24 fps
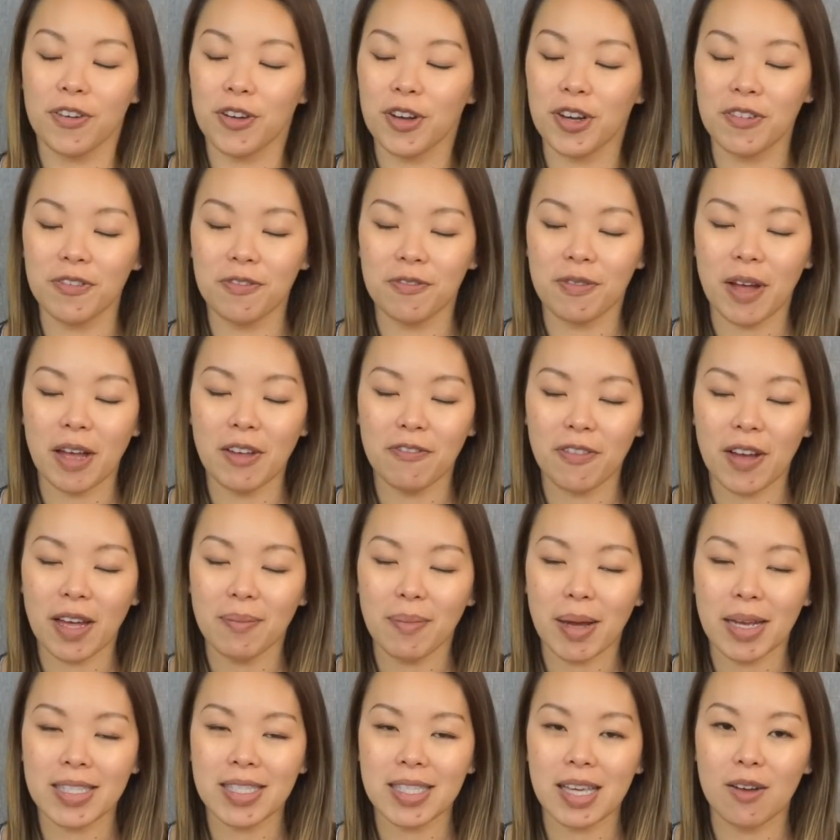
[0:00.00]
could I
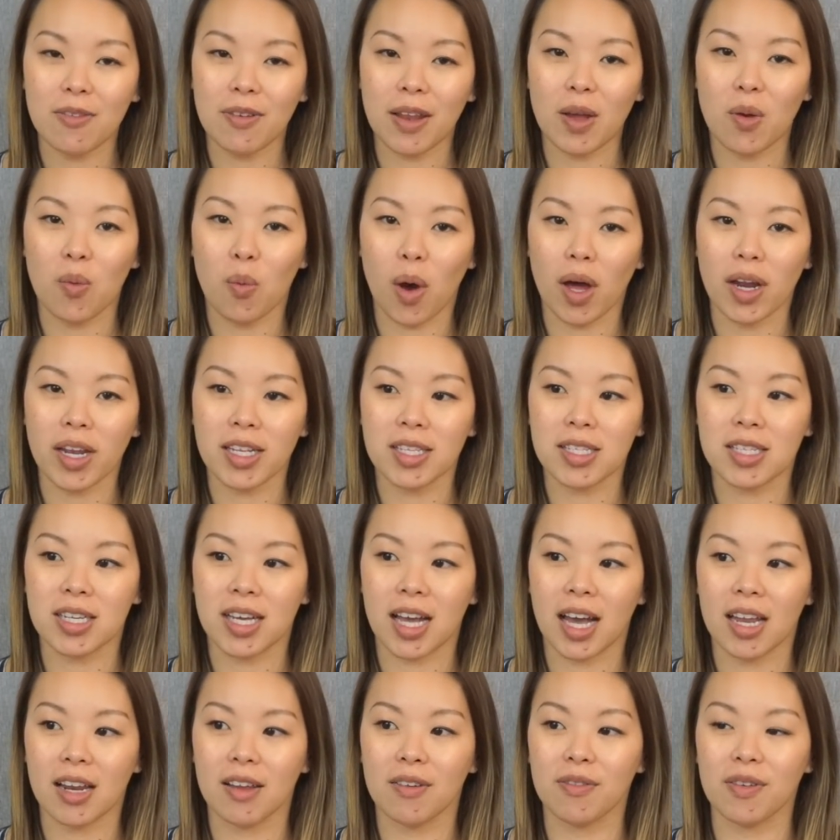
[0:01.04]
find myself like wanting to
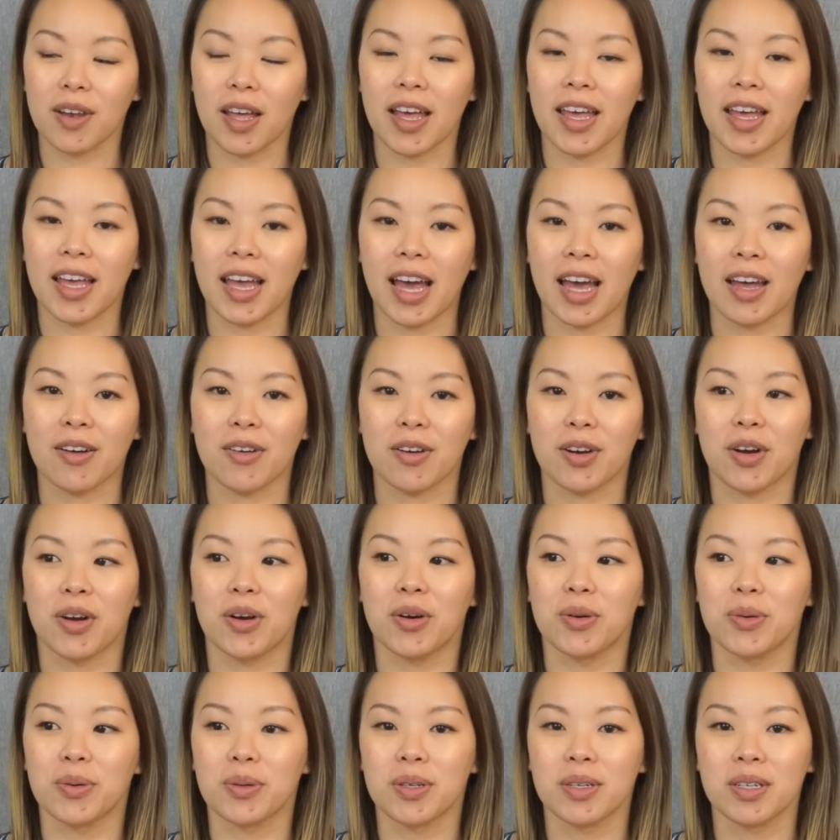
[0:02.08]
kind of like I don't
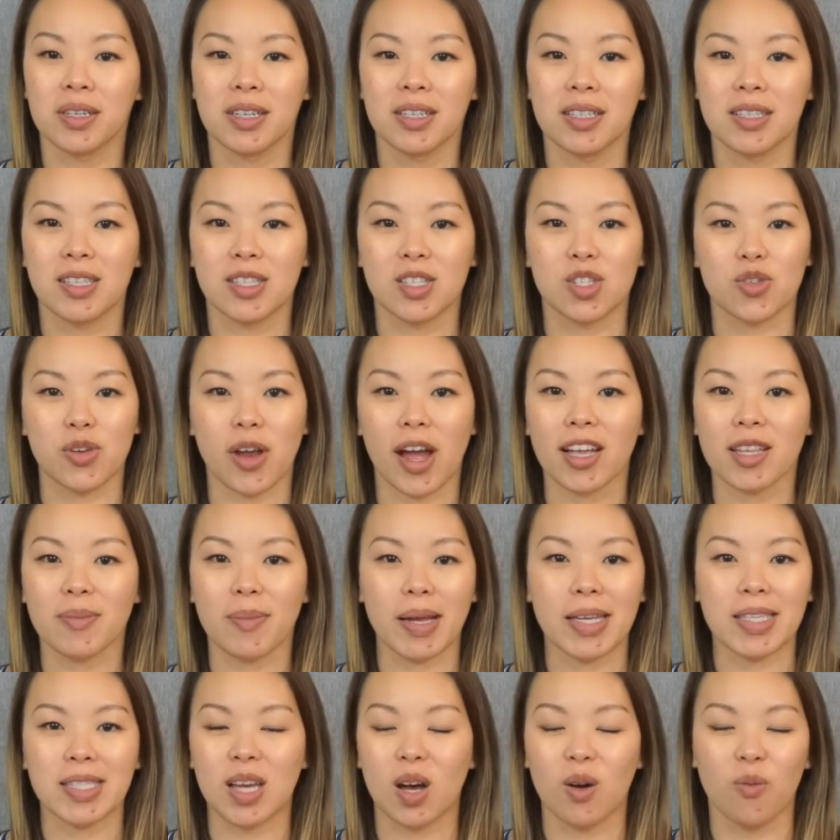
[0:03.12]
know distract
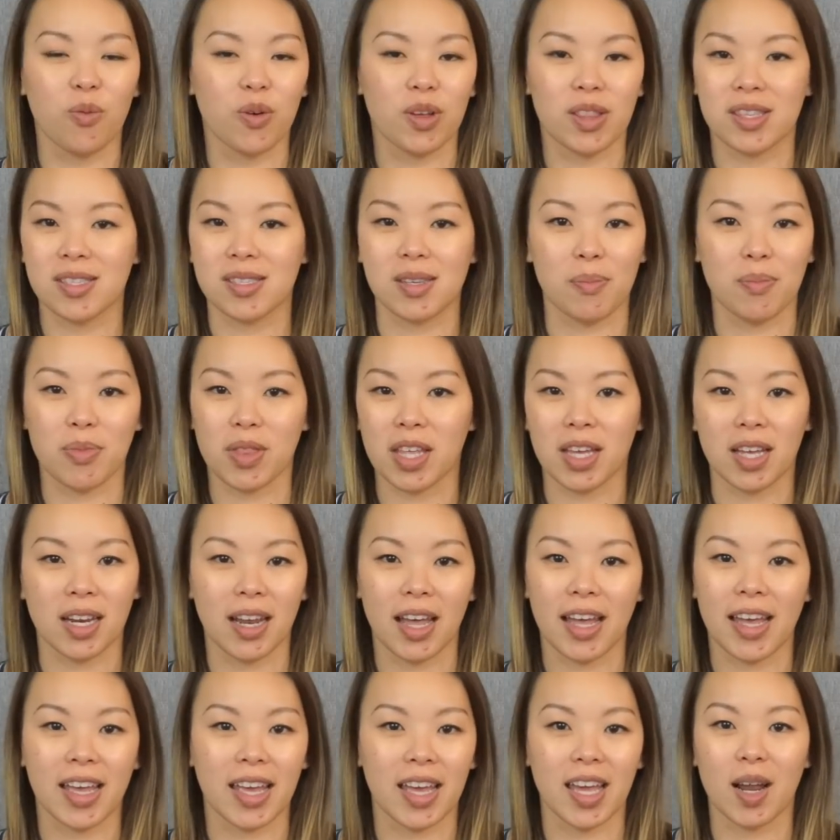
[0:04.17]
myself with something
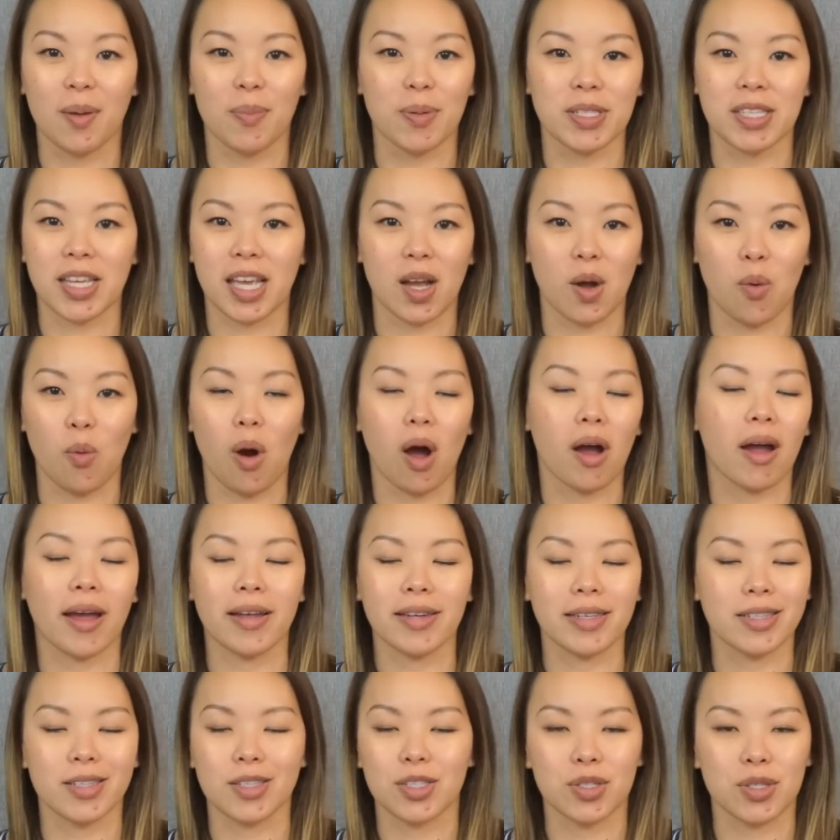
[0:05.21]
like get up and take a walk.
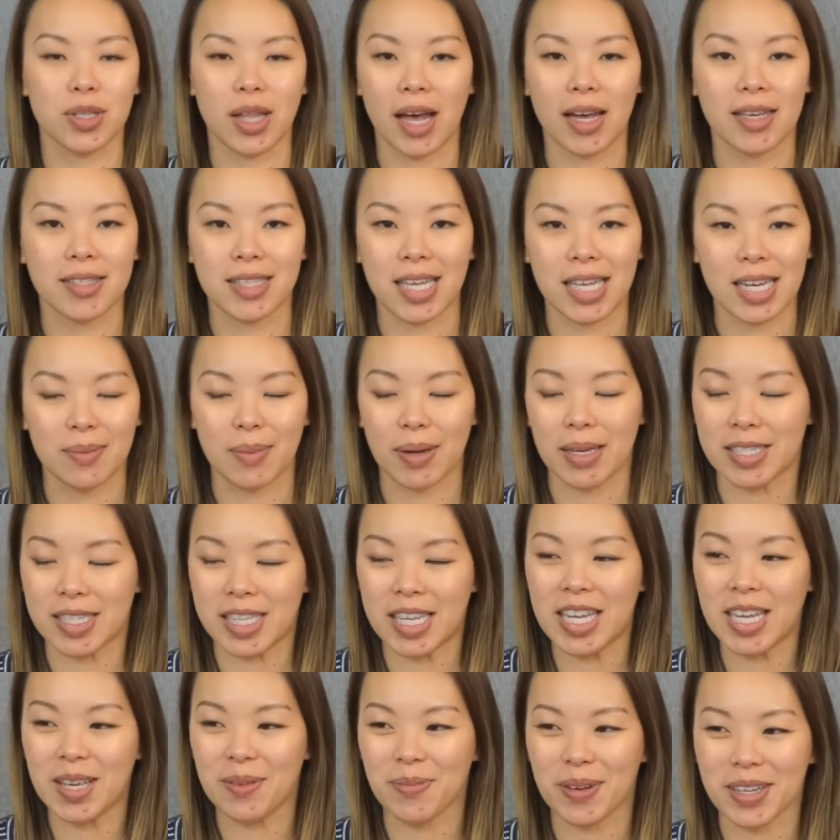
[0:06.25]
I didn't do that. I stayed in my
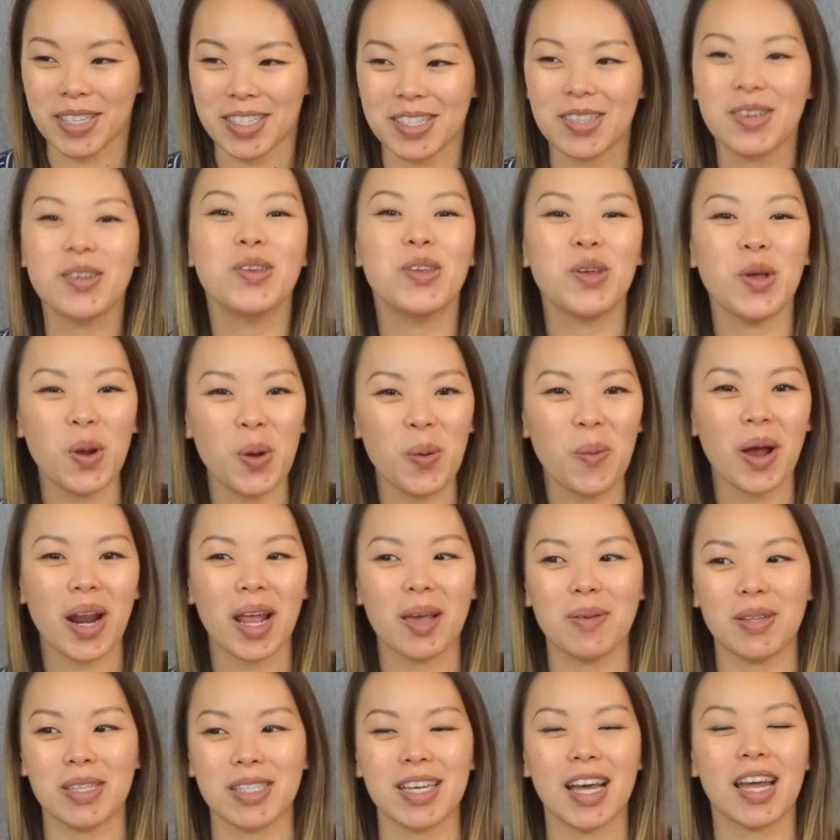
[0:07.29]
seat, but you, you know what
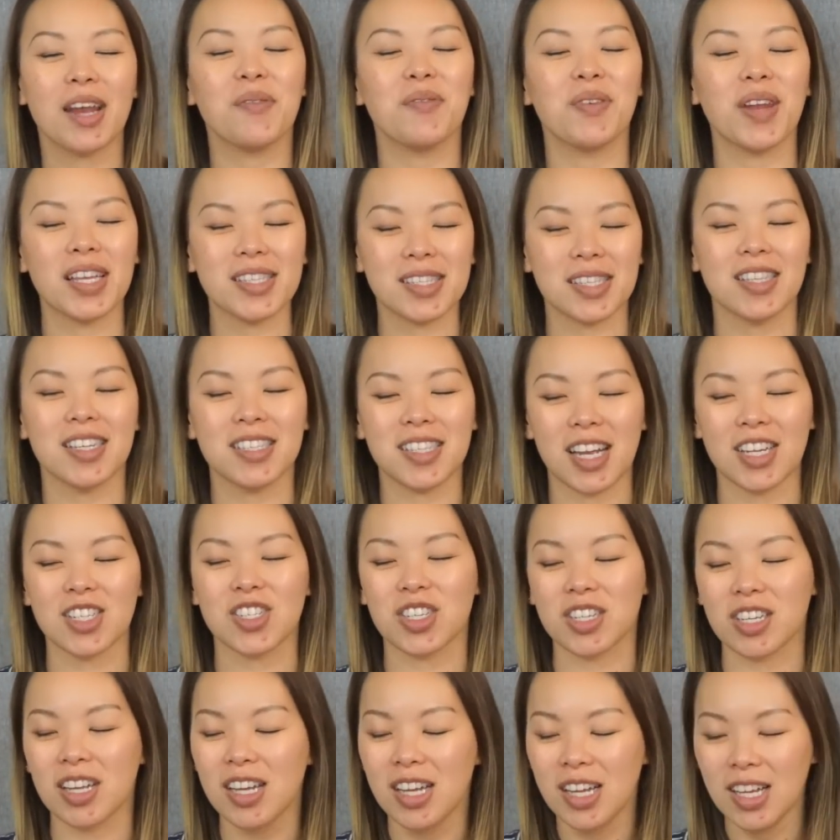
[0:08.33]
I mean, to kind of lessen the
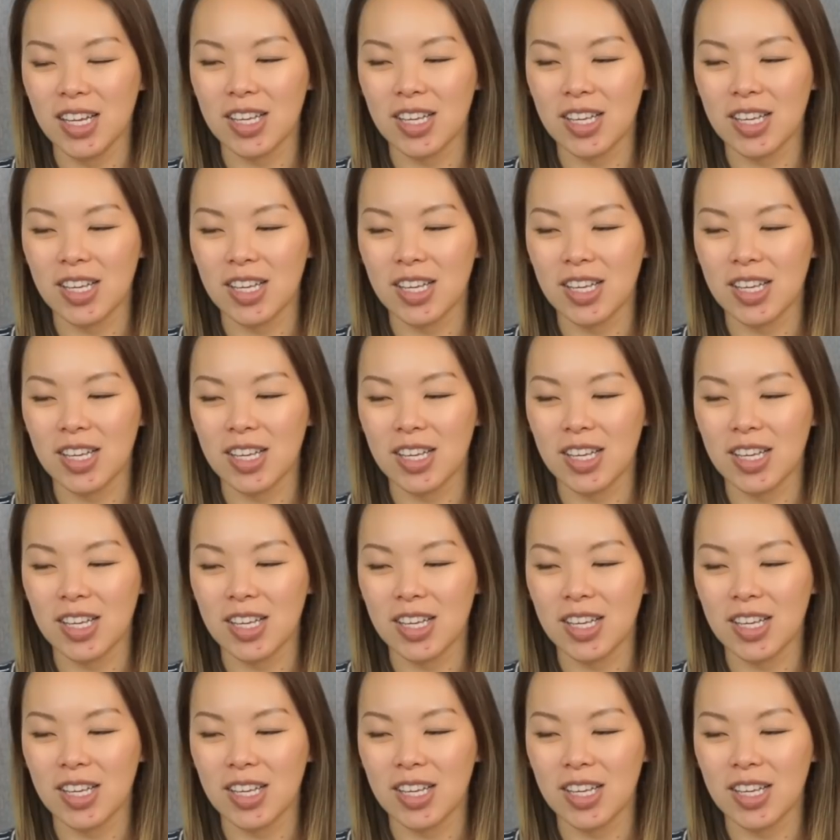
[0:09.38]
tension.